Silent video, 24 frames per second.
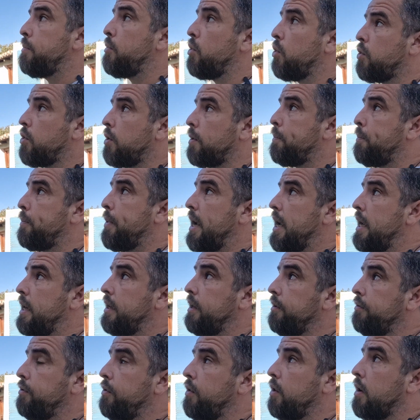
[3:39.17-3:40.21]
blocker paint.
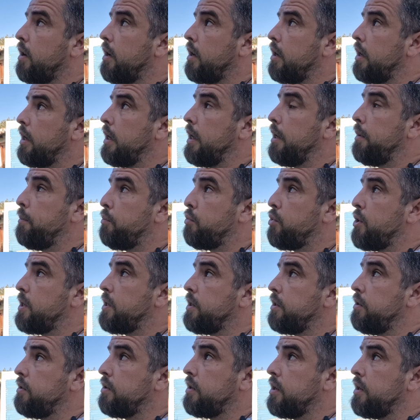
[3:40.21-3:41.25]
If you are in
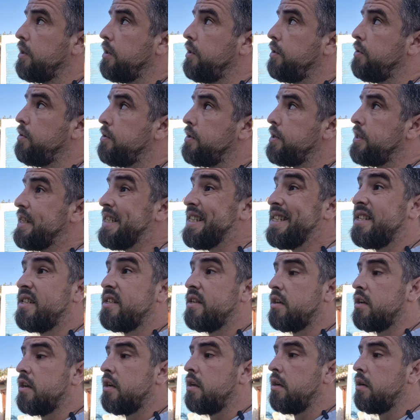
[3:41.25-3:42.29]
Britain, you can use
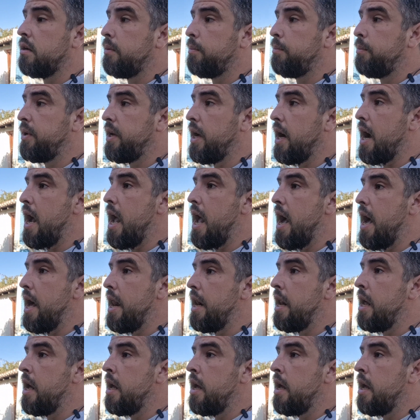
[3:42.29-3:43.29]
Zinzer BIN,